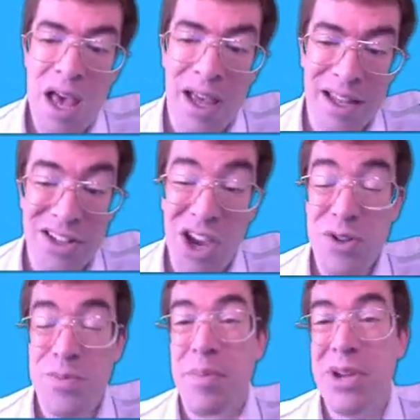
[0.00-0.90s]

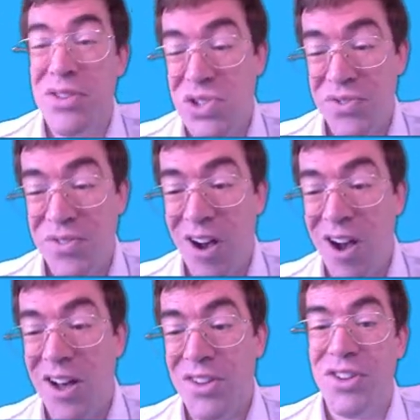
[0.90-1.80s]
it's maybe going too
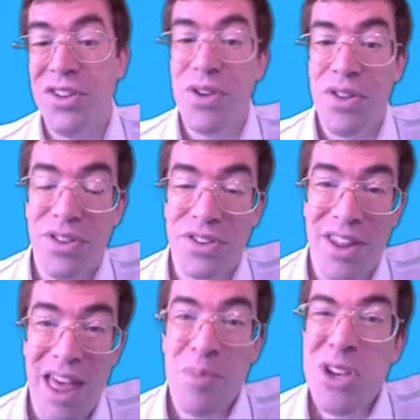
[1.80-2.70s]
fast, and a few other things like
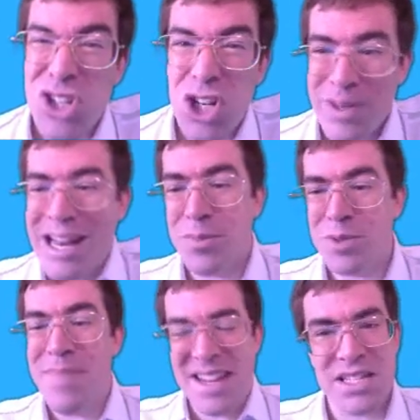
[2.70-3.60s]
that. But he should have been able to
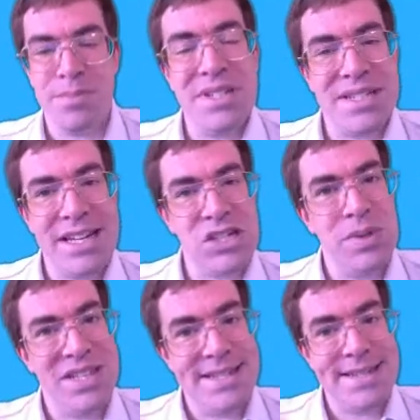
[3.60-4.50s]
make some mistakes
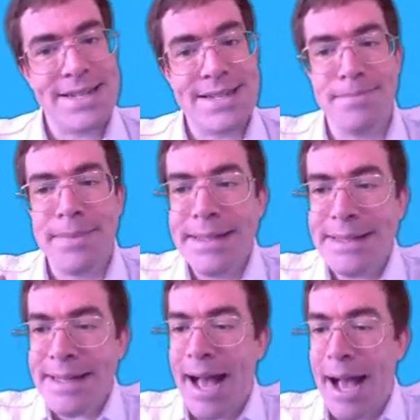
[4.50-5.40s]
within the system.
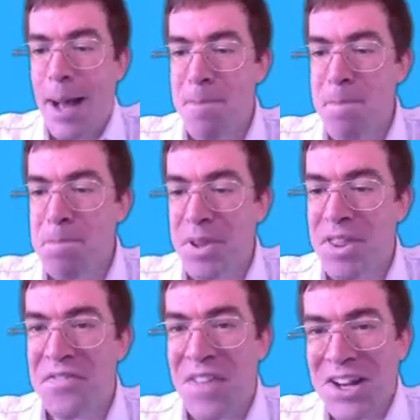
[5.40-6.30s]
But the
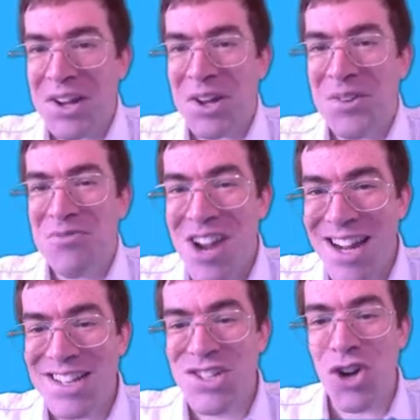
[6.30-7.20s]
thing that really
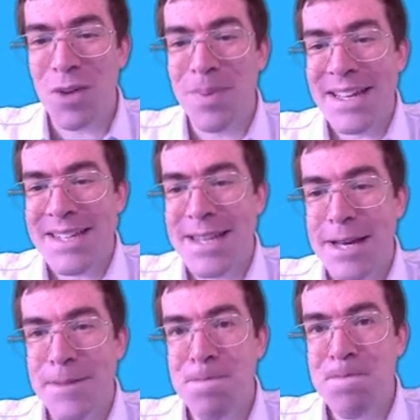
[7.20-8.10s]
struck me is
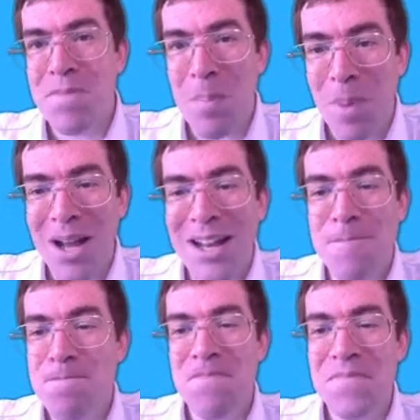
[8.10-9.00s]
that the pilot
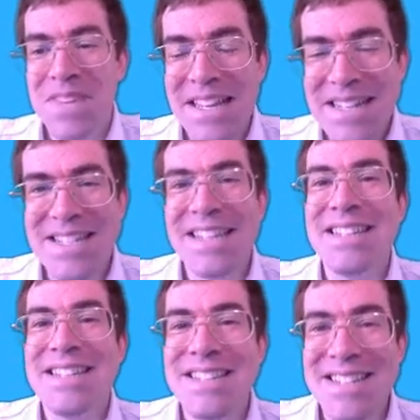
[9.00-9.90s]

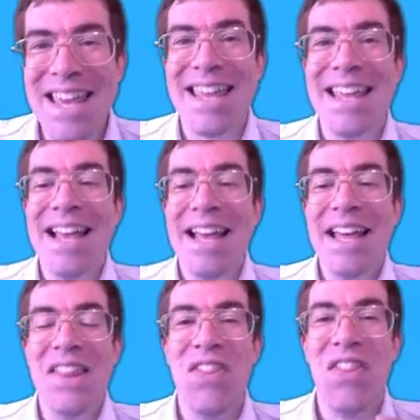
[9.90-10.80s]
didn't see
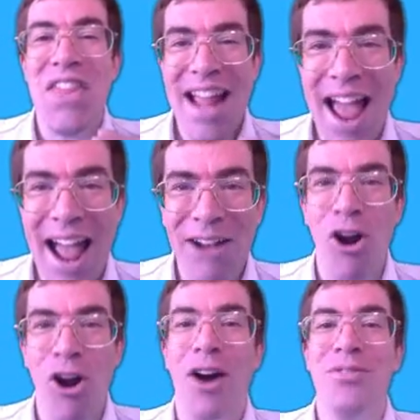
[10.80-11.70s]
the
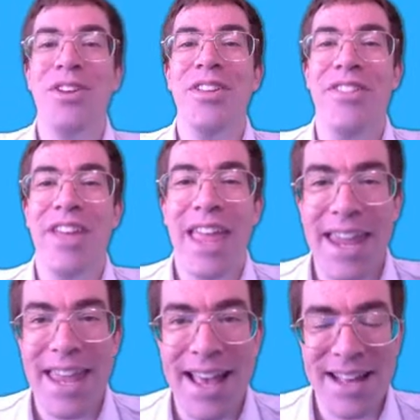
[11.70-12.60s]
aircraft that
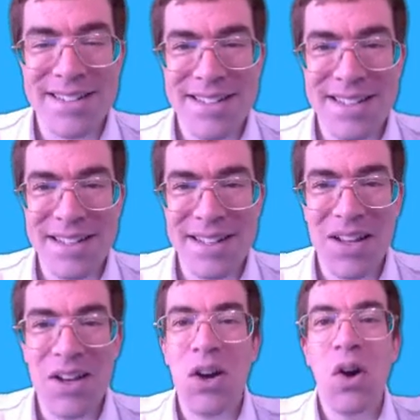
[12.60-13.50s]
he hit.
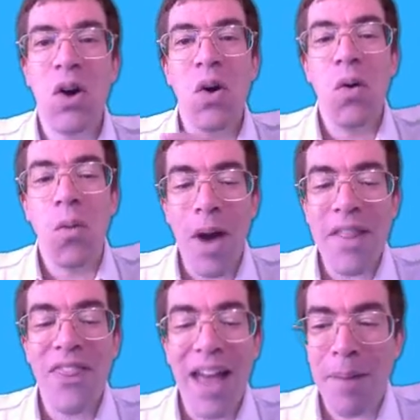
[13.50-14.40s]

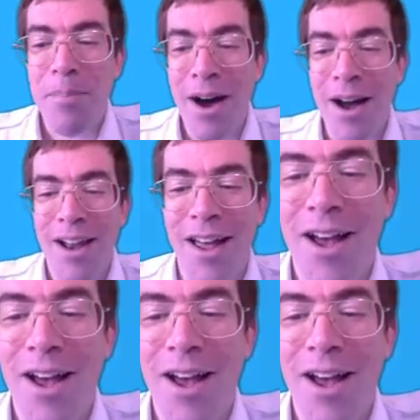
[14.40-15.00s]
When that pilot